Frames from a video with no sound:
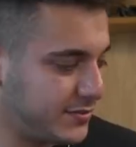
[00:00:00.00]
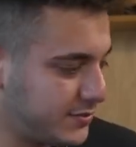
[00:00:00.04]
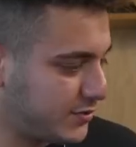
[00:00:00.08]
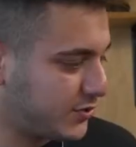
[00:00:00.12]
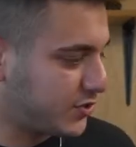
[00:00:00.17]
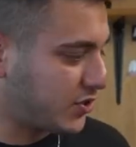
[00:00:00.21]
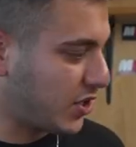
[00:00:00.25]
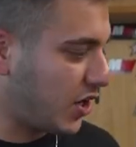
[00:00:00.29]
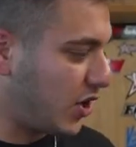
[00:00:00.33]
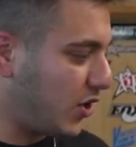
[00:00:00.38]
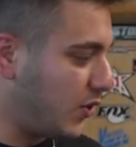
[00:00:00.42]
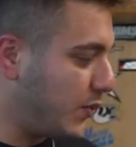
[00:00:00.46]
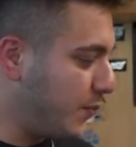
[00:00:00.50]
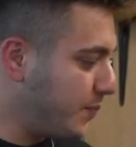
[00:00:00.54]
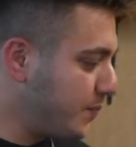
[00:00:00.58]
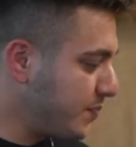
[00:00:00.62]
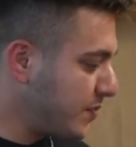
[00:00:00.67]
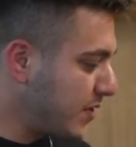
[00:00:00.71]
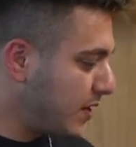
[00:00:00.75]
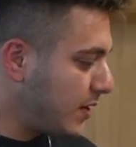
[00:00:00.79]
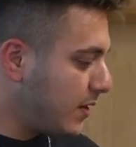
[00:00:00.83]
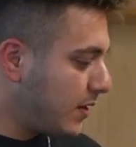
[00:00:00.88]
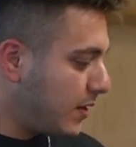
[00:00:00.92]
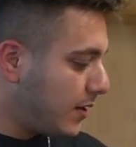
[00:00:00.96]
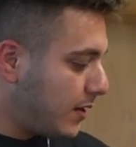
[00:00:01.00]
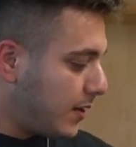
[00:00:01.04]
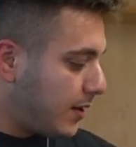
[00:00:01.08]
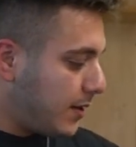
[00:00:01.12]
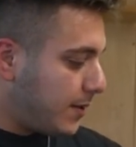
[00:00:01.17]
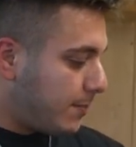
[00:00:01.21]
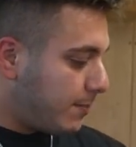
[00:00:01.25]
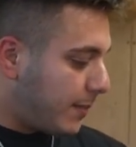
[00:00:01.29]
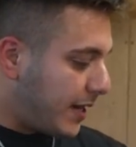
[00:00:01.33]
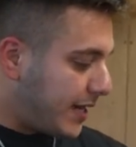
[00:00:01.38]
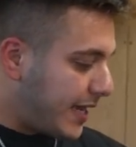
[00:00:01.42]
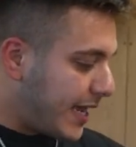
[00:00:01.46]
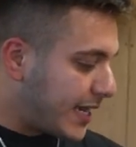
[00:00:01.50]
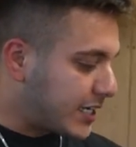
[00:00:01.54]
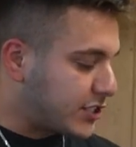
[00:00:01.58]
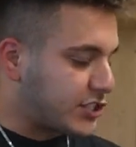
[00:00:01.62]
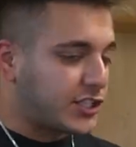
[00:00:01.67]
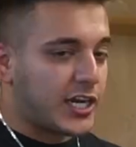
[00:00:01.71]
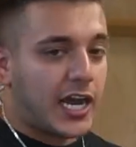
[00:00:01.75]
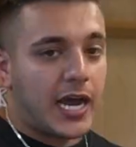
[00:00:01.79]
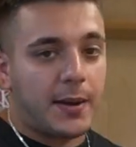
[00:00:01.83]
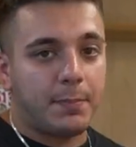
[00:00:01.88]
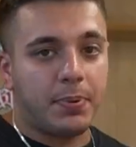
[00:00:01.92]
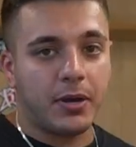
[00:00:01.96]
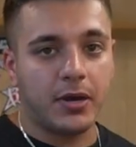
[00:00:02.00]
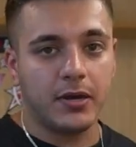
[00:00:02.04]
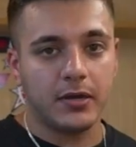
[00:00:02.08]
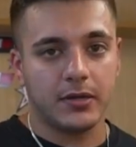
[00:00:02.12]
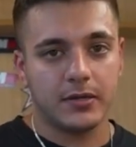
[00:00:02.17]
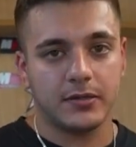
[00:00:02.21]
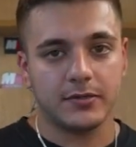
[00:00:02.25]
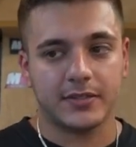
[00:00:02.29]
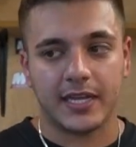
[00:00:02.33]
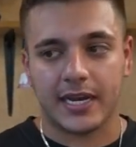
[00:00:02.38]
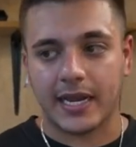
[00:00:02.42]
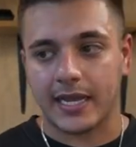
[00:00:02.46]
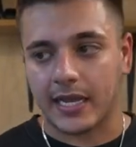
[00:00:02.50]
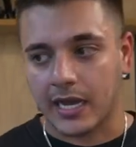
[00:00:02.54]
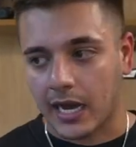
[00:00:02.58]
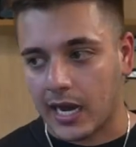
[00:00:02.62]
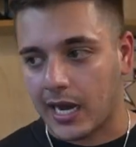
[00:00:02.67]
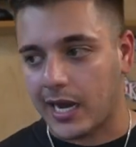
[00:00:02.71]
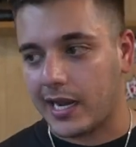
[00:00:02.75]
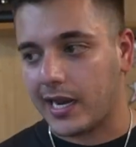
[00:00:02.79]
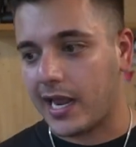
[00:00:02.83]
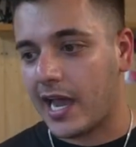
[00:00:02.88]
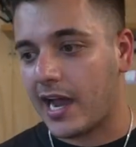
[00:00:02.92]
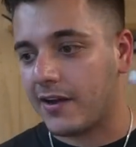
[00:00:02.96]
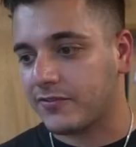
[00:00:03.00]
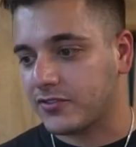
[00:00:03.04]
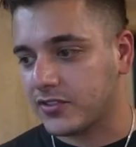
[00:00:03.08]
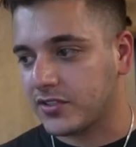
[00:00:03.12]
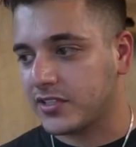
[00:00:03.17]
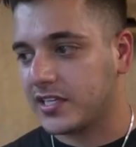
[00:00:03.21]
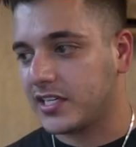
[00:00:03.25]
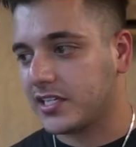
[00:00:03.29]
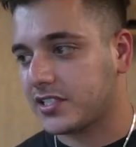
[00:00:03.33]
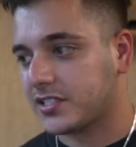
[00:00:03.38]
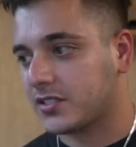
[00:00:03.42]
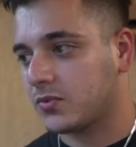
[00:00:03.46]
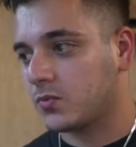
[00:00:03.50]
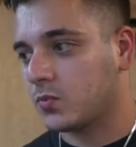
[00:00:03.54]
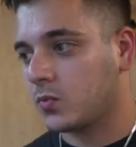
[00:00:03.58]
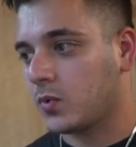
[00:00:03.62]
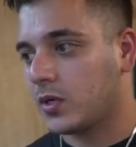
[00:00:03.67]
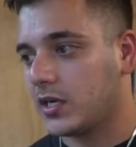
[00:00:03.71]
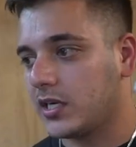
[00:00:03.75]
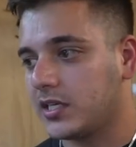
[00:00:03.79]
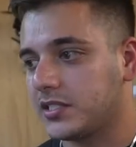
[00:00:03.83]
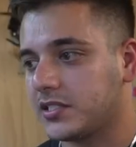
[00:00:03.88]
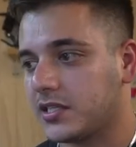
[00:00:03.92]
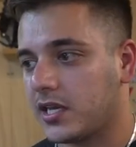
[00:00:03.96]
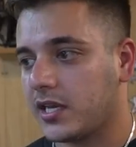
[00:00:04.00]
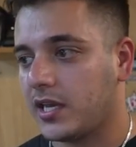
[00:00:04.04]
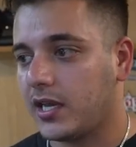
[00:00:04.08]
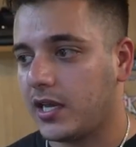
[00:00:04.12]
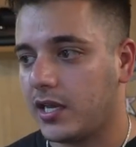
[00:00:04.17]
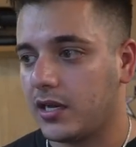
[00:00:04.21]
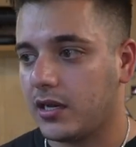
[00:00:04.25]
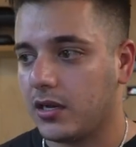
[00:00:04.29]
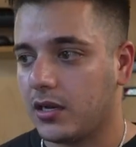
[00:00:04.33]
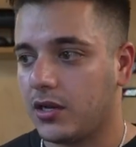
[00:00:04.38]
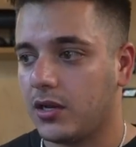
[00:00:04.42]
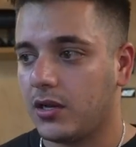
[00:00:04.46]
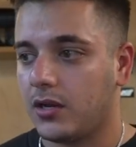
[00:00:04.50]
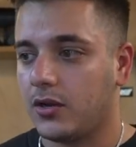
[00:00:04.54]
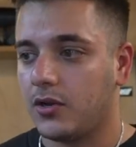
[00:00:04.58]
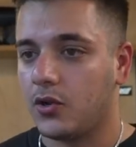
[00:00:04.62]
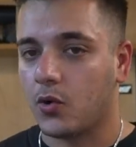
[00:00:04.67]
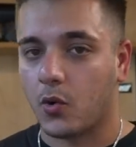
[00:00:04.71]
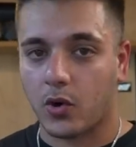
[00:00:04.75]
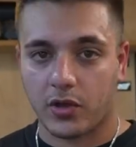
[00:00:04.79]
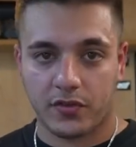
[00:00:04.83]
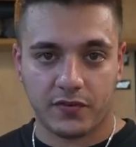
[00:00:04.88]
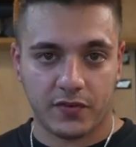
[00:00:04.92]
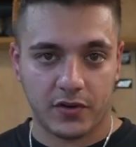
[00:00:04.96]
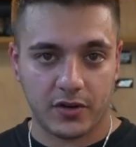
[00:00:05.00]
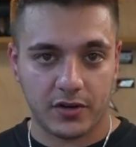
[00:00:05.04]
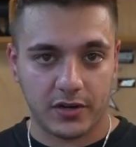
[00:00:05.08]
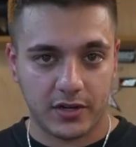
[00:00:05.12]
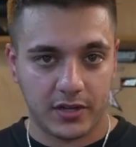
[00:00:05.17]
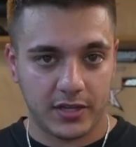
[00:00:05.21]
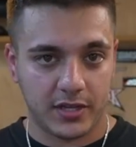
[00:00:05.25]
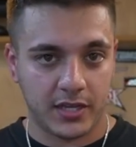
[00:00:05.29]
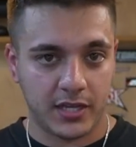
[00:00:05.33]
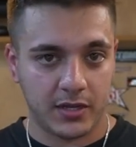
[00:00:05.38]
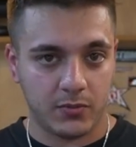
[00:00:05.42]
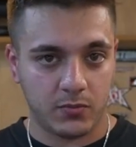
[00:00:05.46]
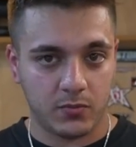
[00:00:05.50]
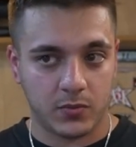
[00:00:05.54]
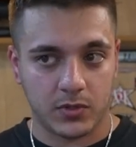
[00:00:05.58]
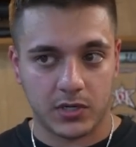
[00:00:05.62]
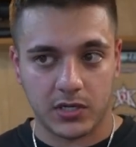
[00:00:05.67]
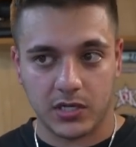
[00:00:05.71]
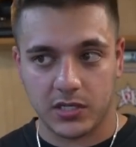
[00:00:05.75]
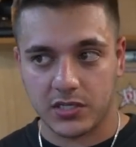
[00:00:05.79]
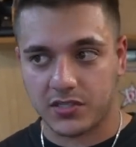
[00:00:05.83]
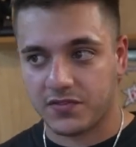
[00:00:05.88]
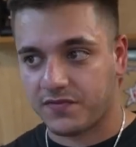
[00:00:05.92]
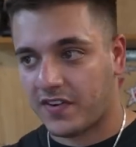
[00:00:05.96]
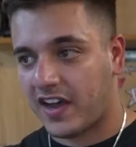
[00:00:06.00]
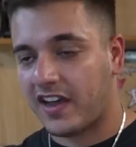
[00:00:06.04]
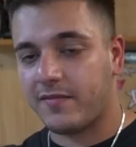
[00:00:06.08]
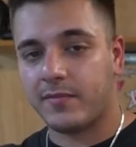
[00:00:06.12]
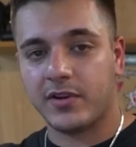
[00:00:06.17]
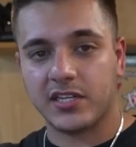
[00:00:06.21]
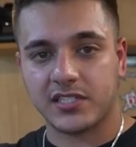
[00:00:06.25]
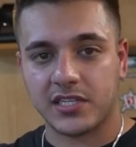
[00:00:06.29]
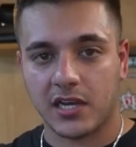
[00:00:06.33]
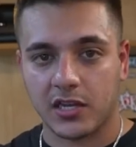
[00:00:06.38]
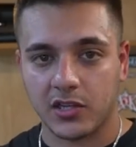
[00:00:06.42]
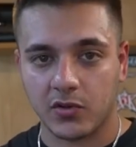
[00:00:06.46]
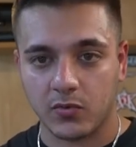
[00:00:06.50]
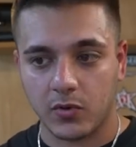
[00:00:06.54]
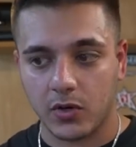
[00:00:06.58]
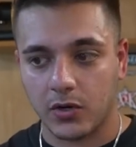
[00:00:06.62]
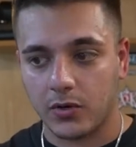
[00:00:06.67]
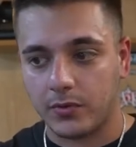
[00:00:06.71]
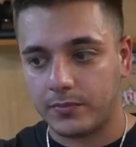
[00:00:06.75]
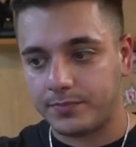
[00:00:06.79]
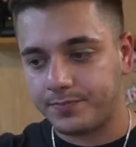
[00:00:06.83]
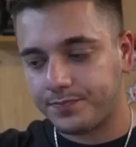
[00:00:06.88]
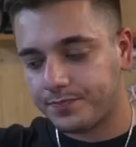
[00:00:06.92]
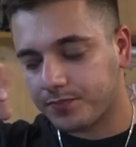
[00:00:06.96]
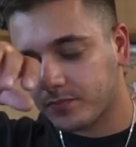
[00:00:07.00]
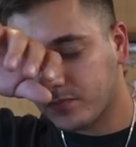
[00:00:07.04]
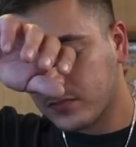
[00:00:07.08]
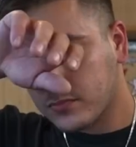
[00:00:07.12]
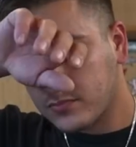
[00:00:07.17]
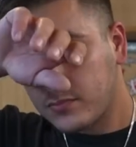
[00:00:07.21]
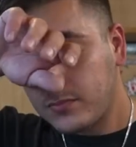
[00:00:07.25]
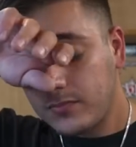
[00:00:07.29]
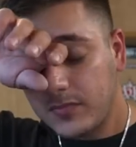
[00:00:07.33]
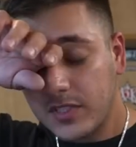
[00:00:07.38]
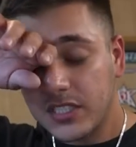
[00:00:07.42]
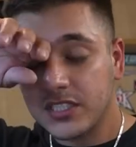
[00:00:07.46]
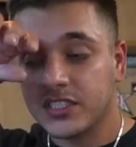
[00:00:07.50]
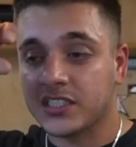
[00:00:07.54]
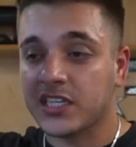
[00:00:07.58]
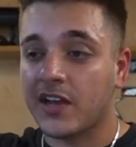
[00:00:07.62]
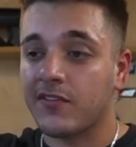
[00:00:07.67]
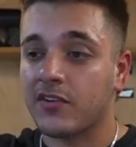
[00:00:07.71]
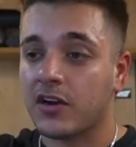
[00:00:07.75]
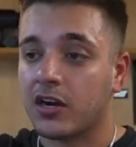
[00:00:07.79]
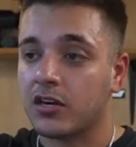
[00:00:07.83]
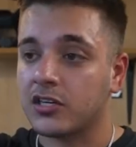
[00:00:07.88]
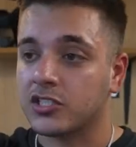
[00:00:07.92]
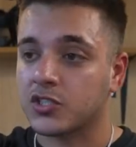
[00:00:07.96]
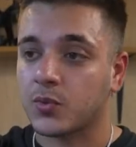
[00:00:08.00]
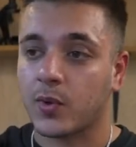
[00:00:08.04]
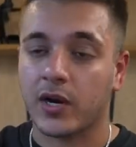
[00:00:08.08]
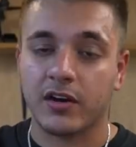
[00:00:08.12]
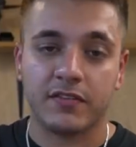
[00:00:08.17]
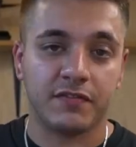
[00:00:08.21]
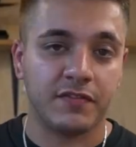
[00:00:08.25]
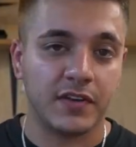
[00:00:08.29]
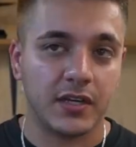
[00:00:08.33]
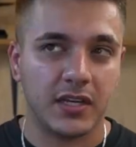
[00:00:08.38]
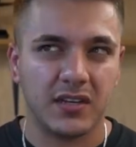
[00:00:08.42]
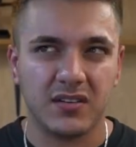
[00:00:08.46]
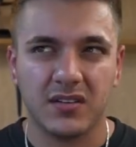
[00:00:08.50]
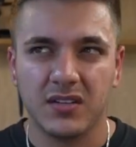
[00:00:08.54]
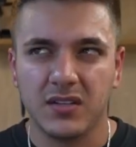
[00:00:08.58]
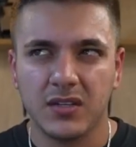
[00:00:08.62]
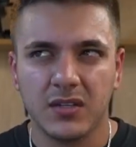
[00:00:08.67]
So my next shop that I got after this was in Northford. It was 5 minutes down the road, 700 square feet,